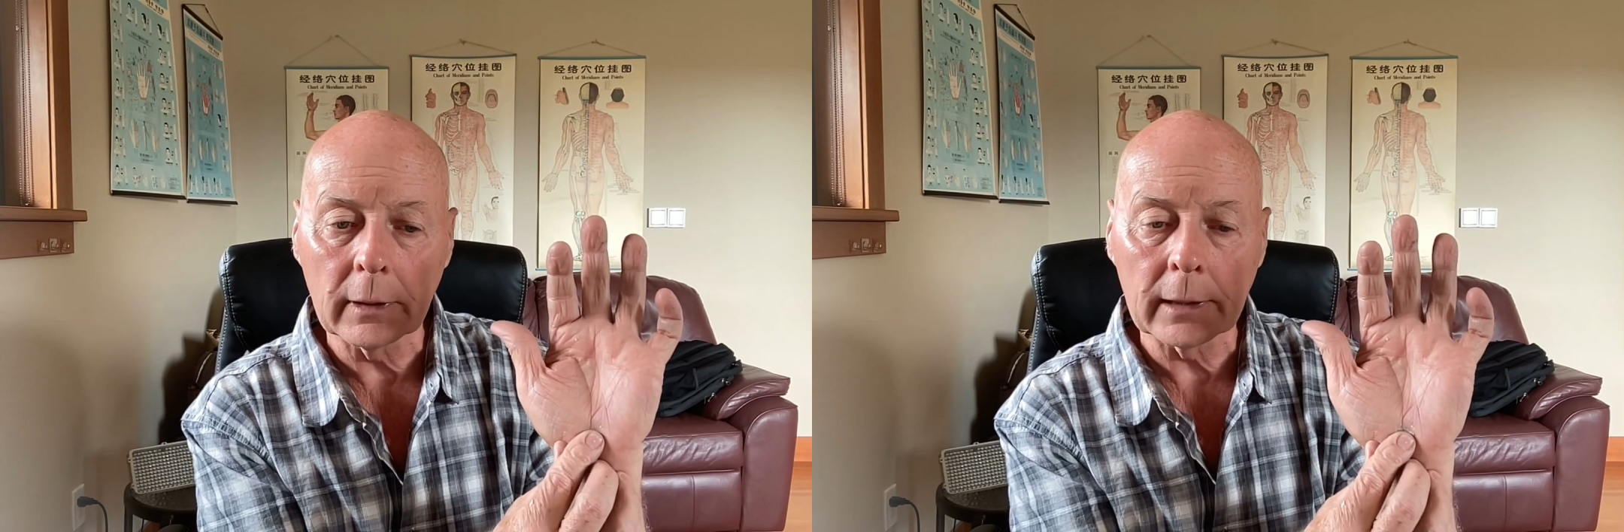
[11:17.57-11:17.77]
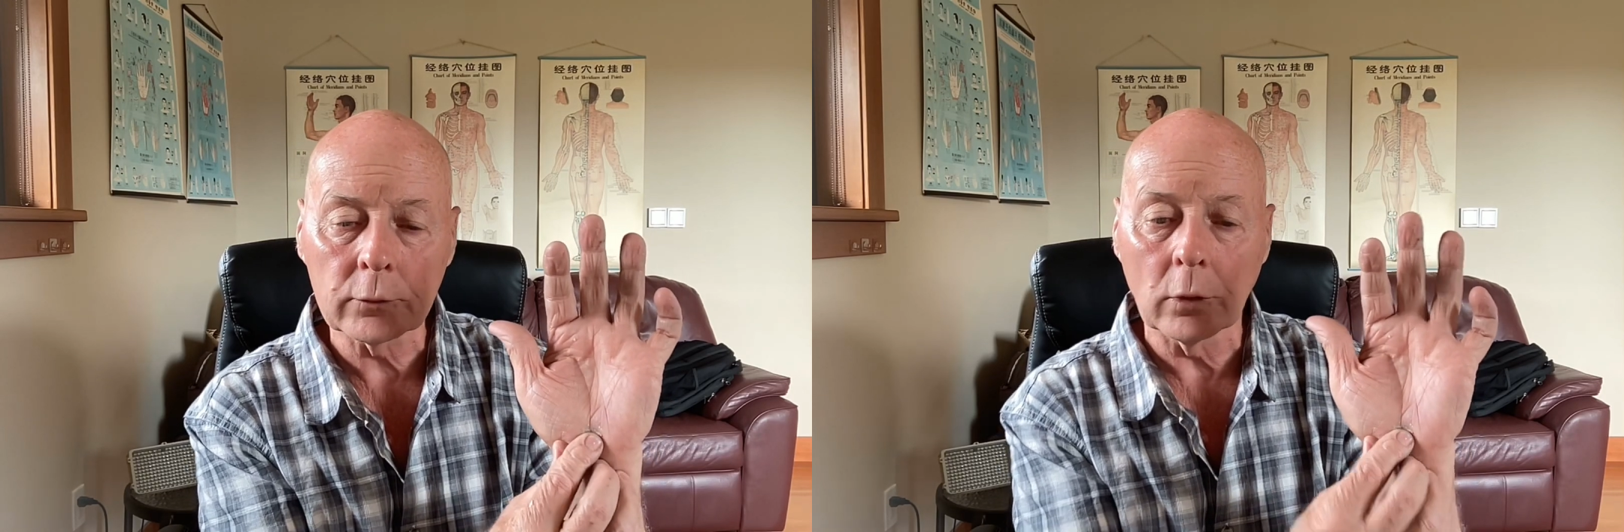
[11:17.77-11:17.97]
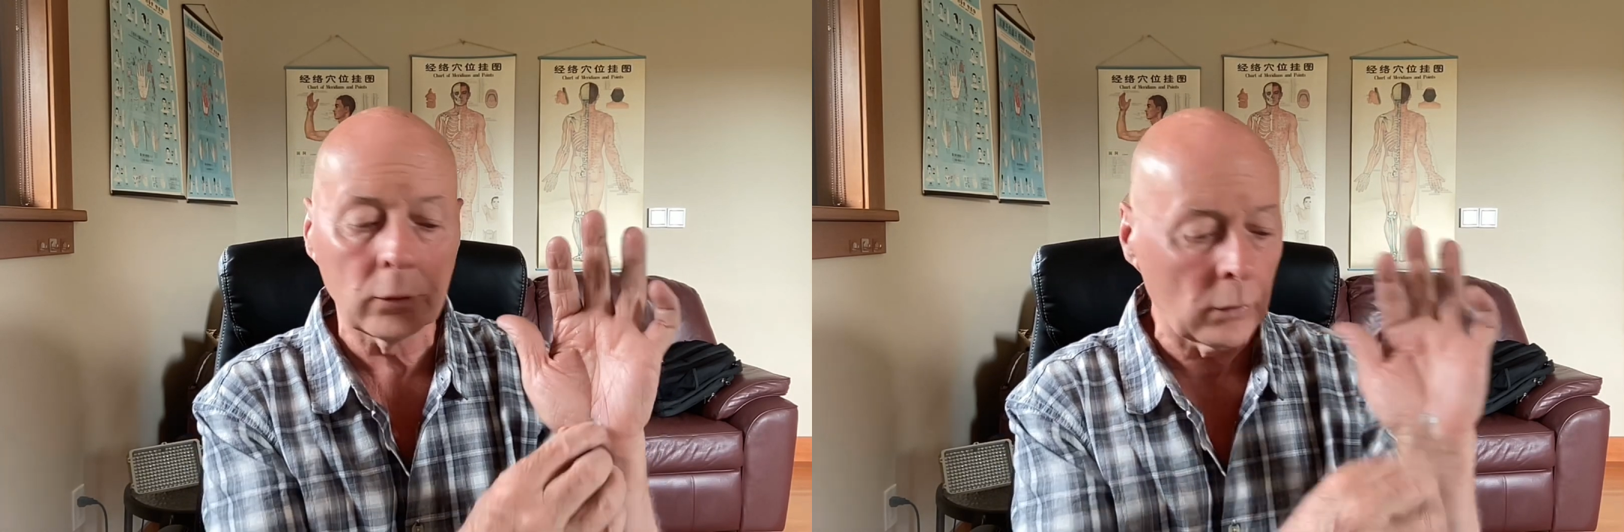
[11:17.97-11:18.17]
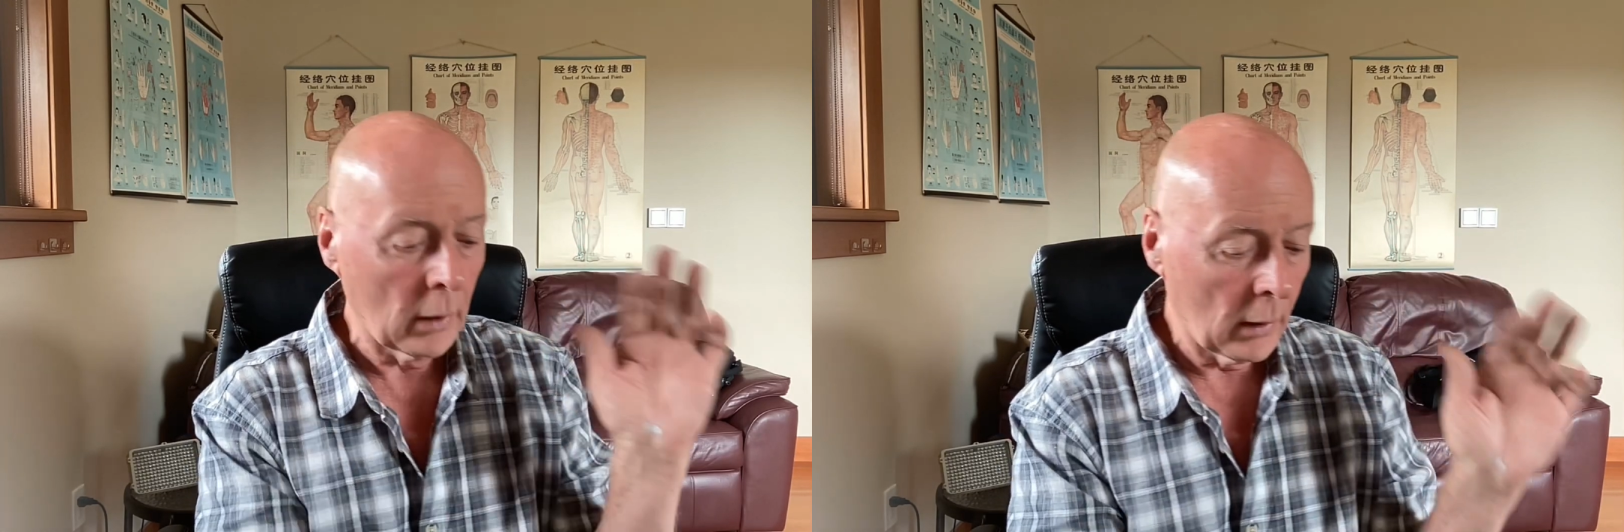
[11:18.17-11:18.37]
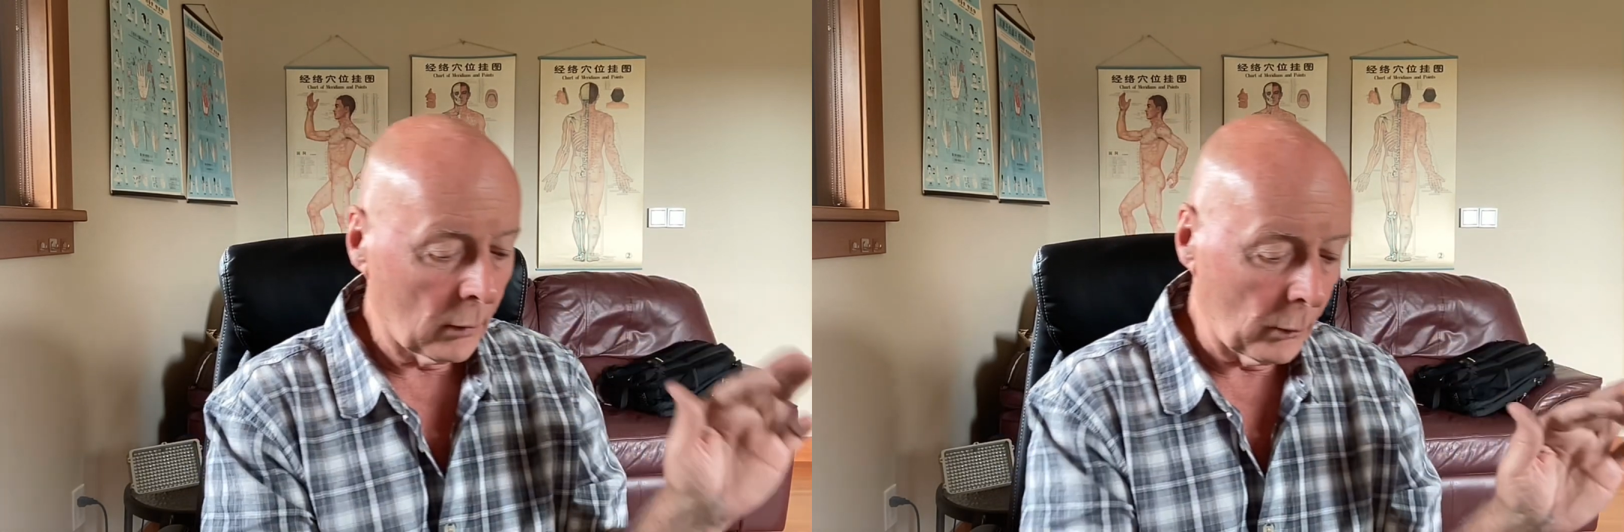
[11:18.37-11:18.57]
electrodes
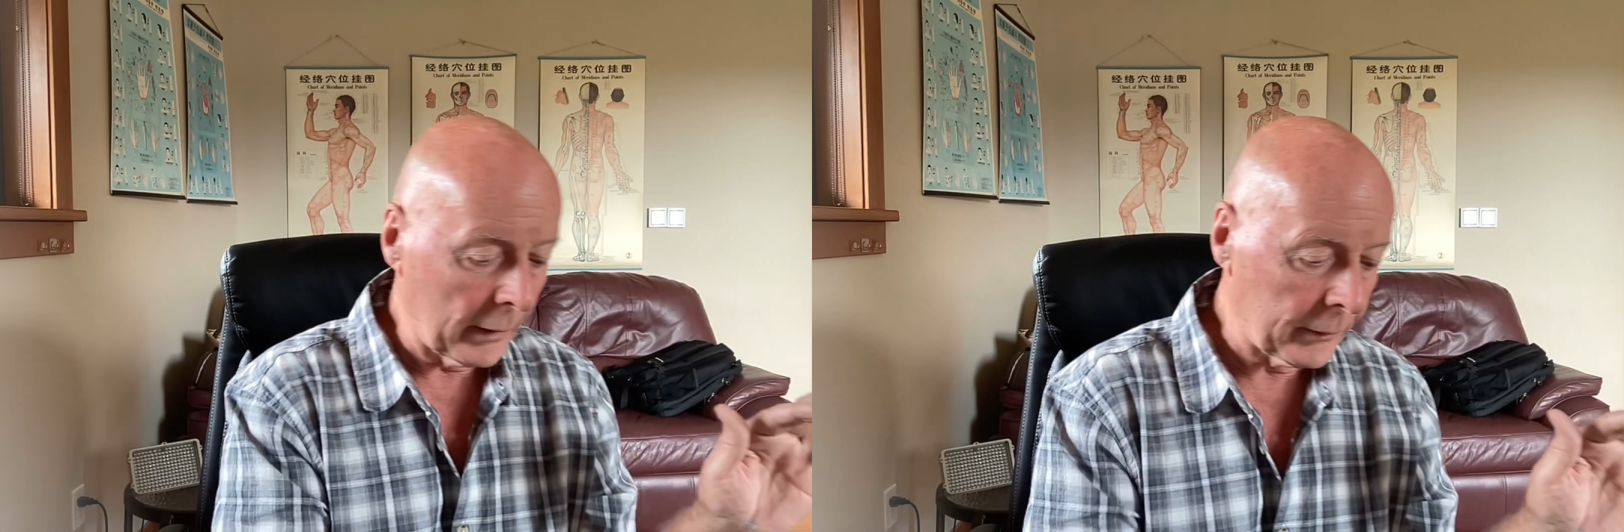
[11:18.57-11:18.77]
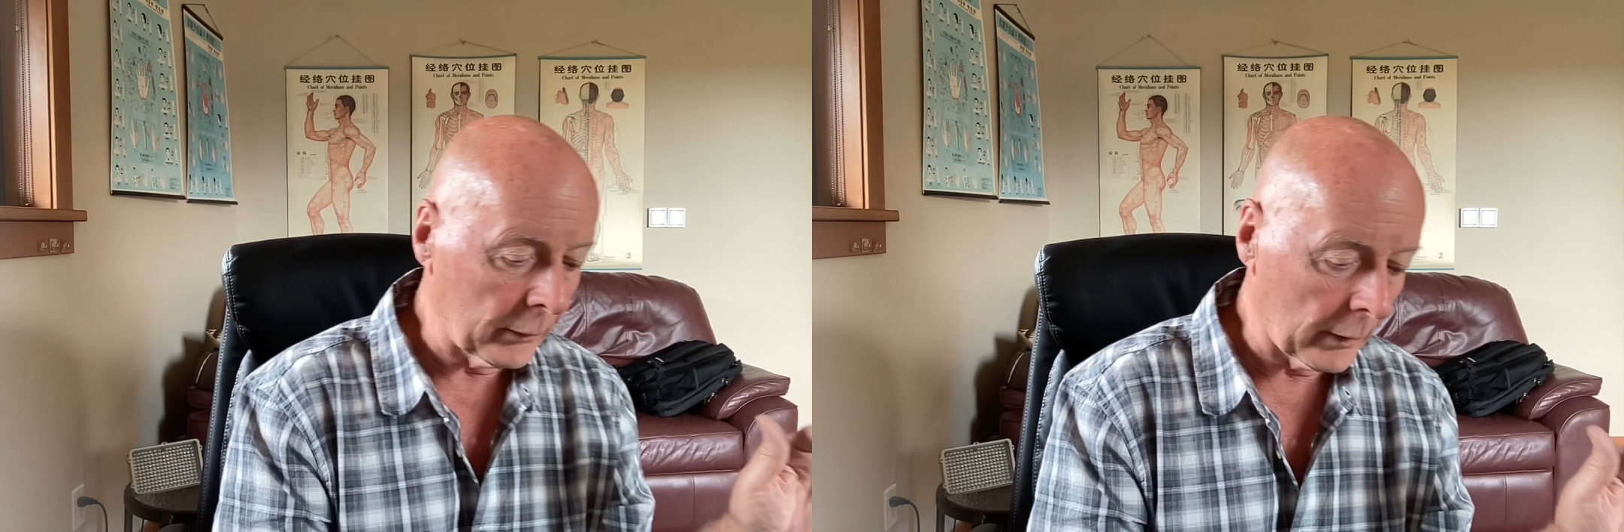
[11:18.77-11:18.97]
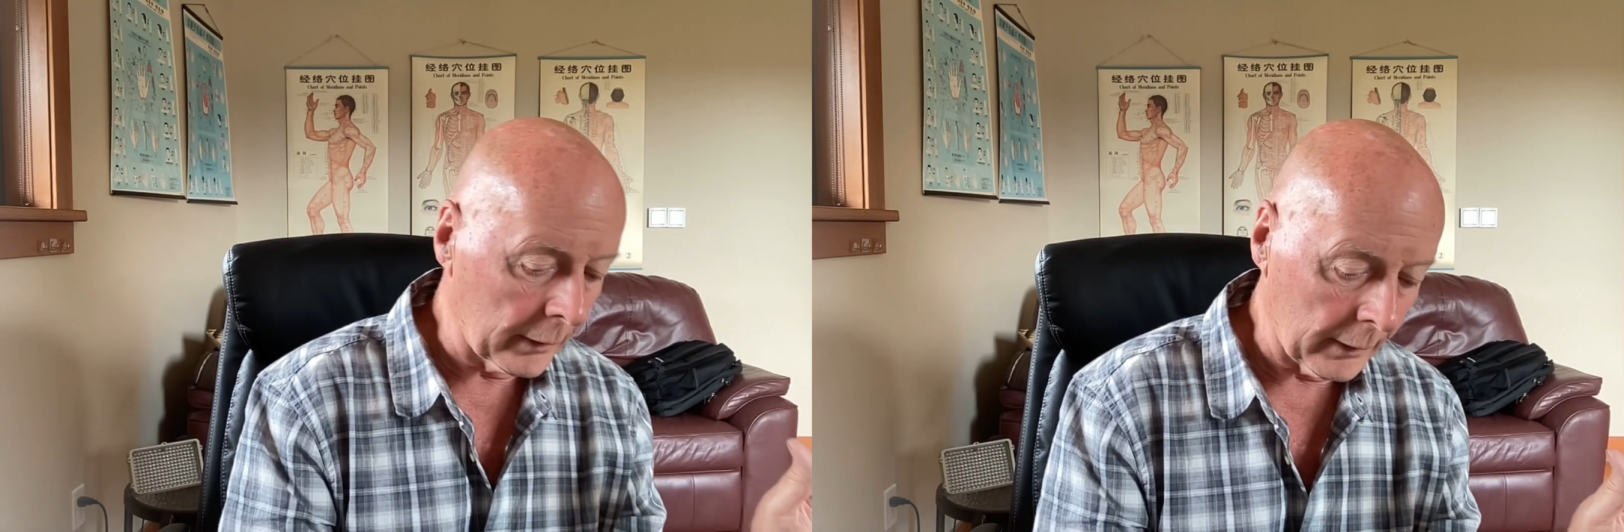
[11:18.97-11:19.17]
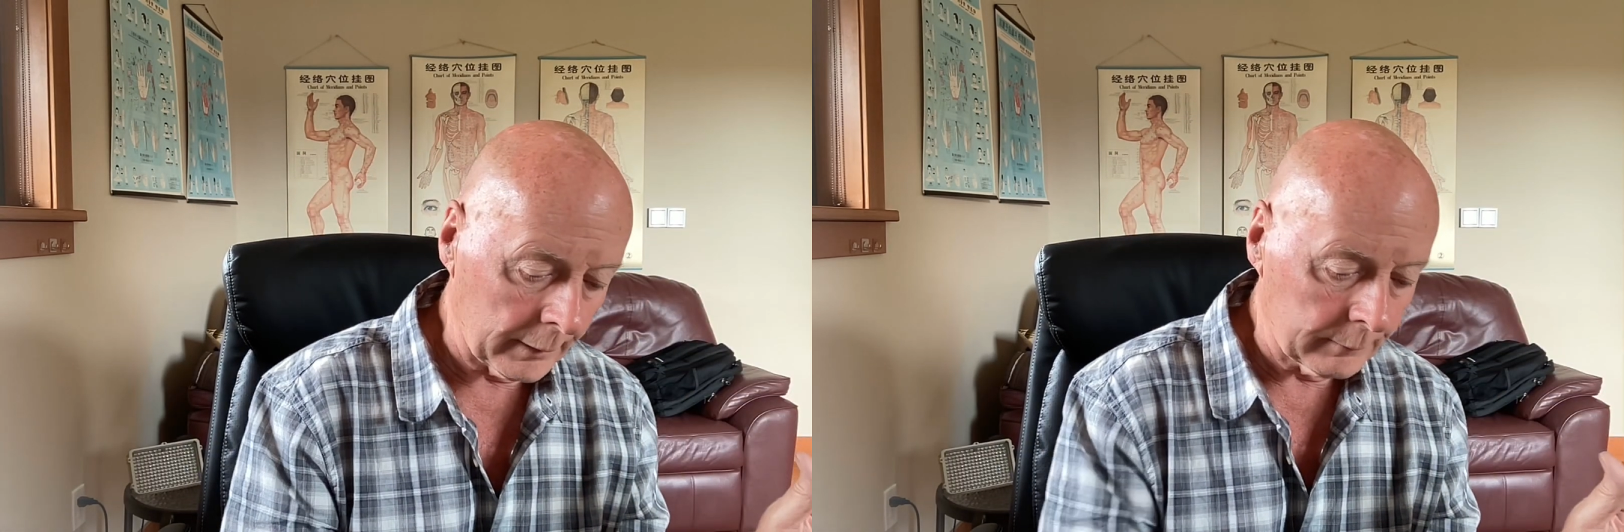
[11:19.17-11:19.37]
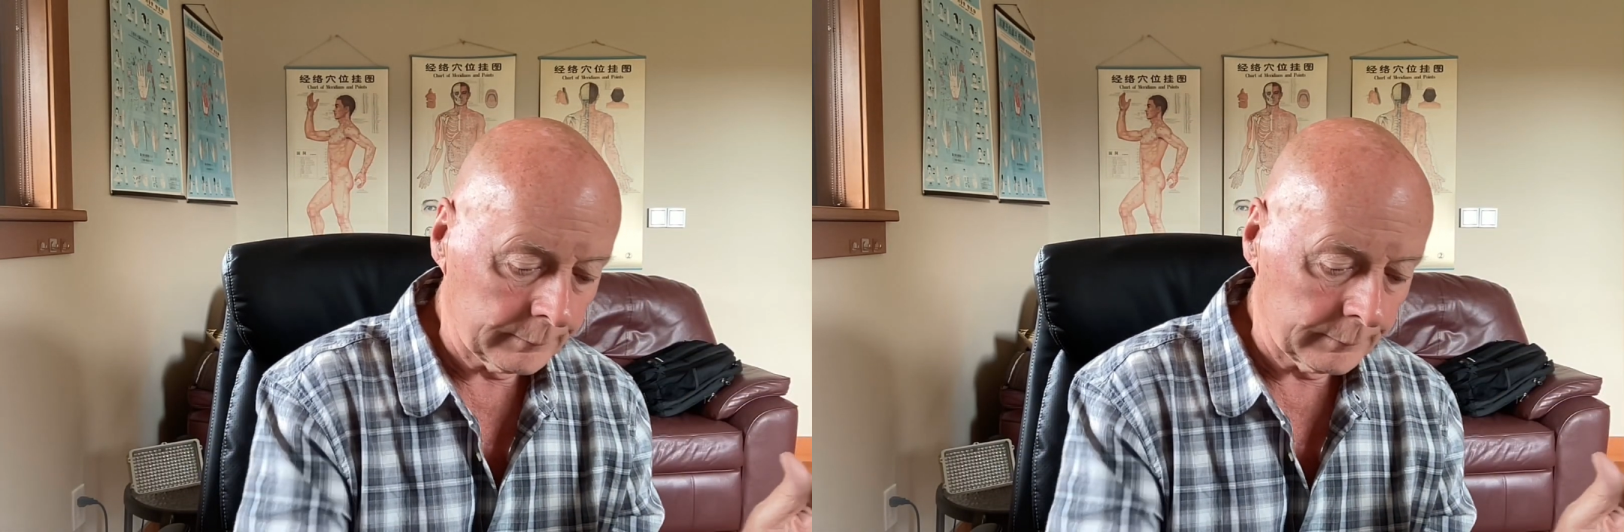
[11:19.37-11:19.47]
with your